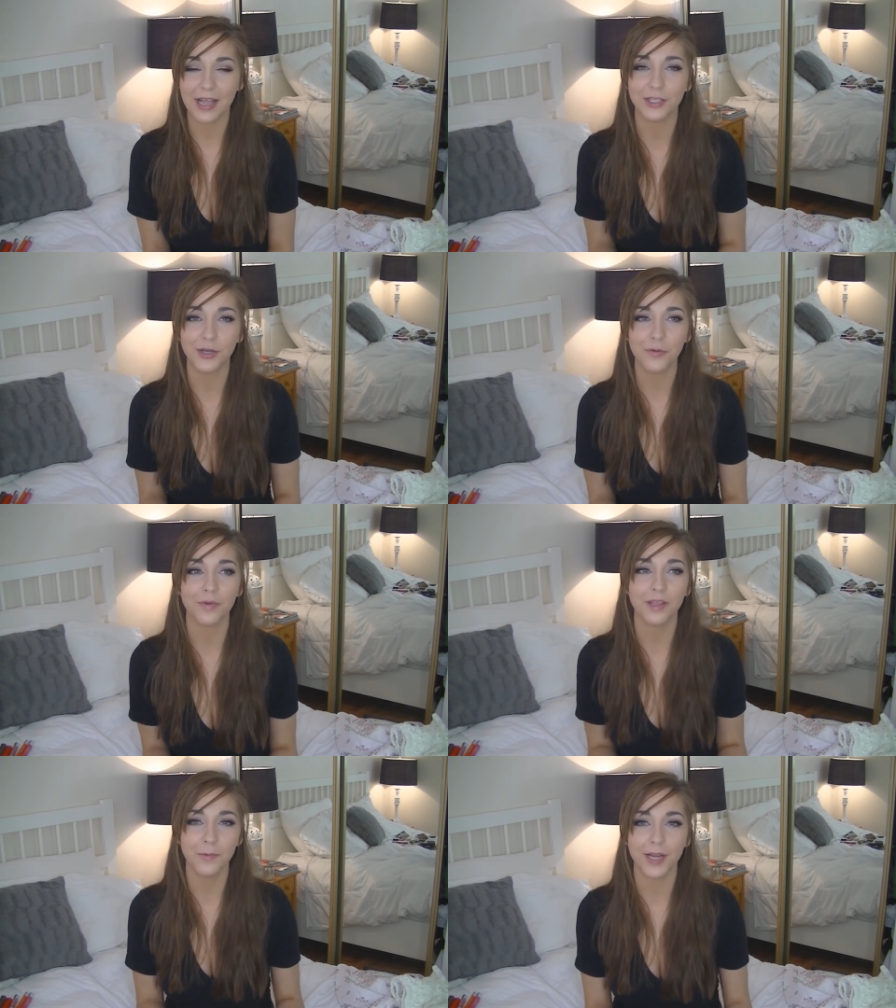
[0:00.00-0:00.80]
I don't
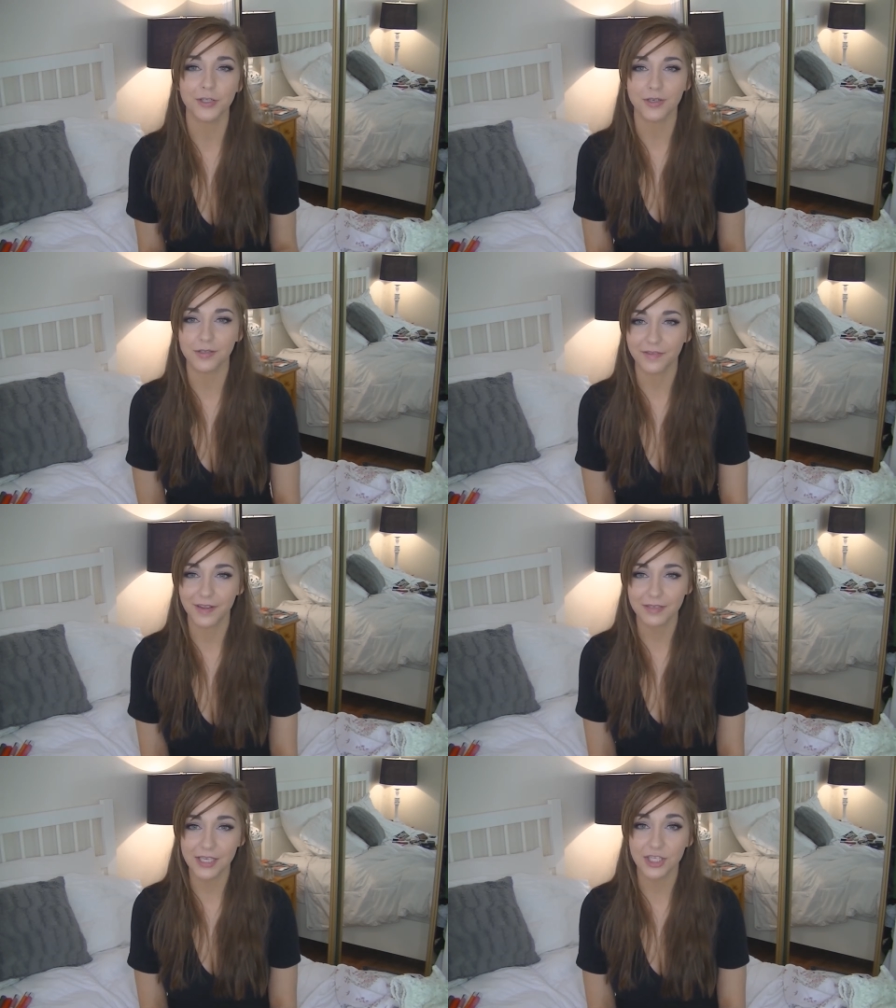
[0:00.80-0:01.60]
really wear drugstore
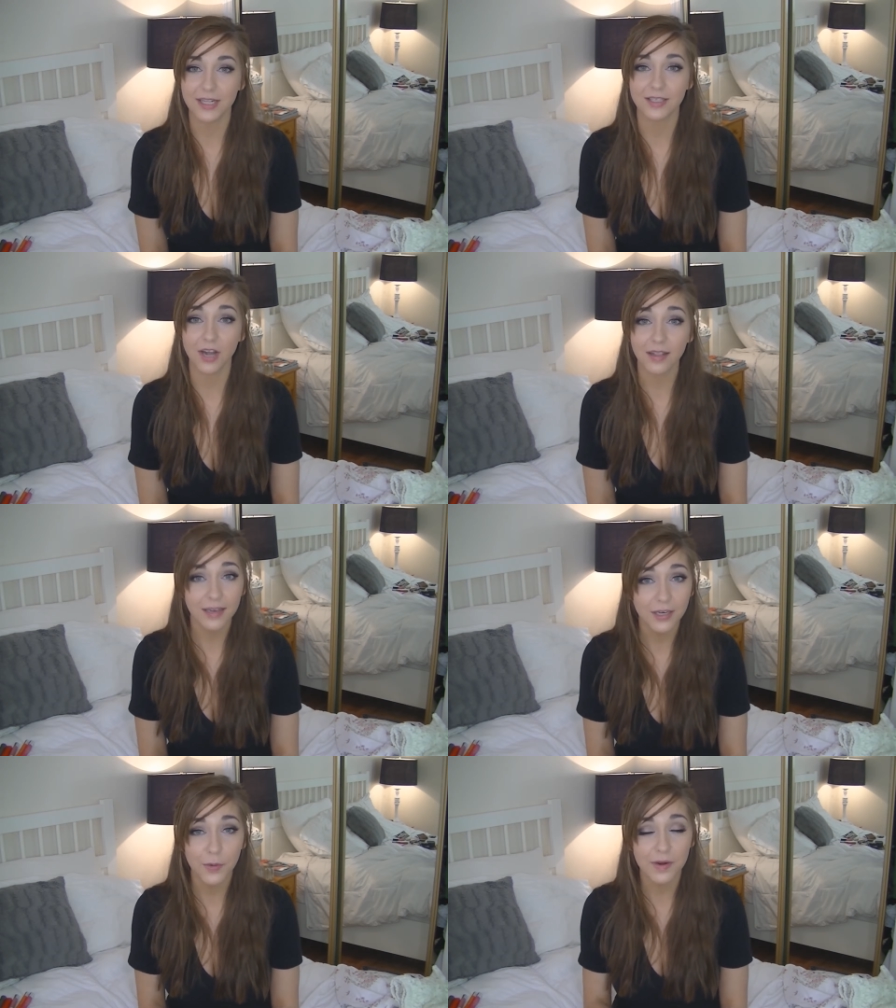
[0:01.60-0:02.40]
foundation. It's not
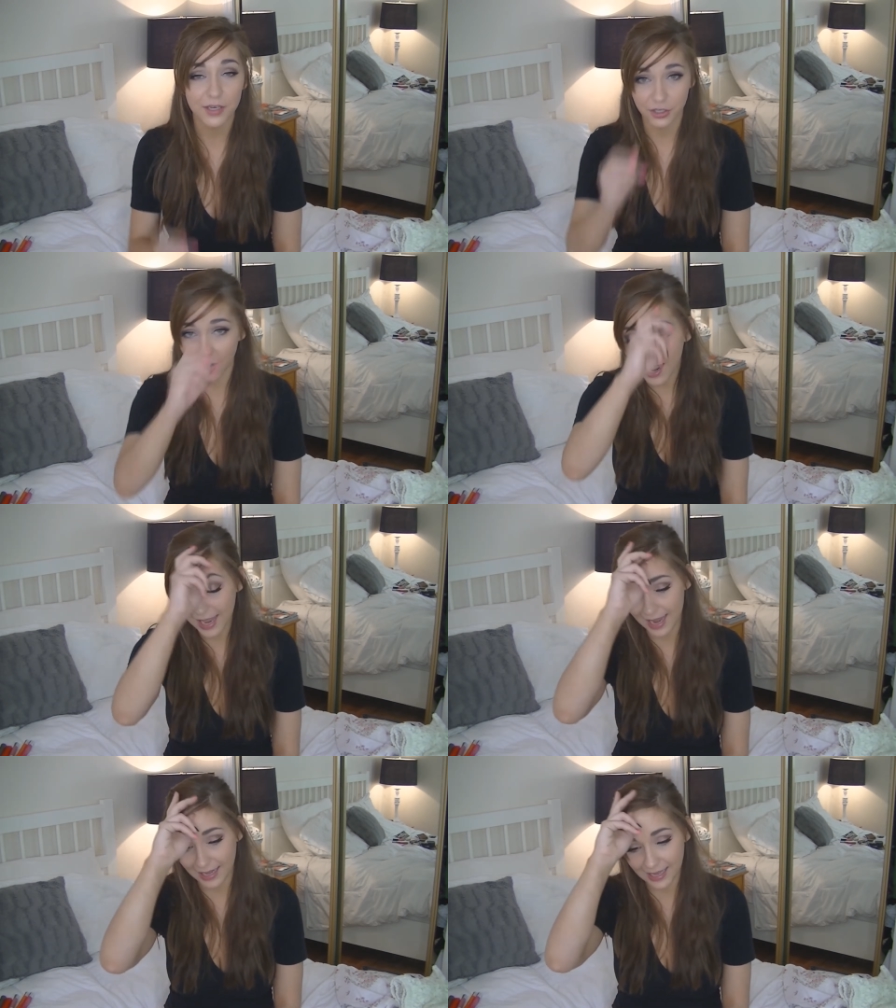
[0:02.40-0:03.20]
that I don't want to try
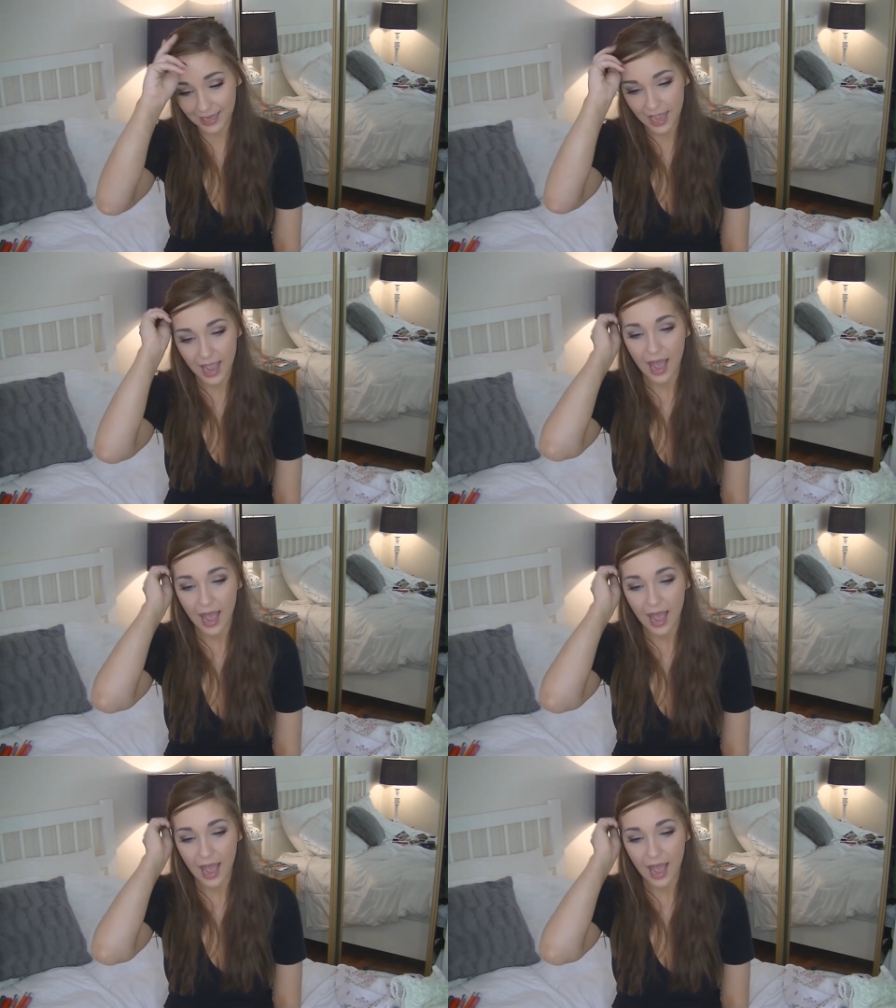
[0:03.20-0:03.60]
any.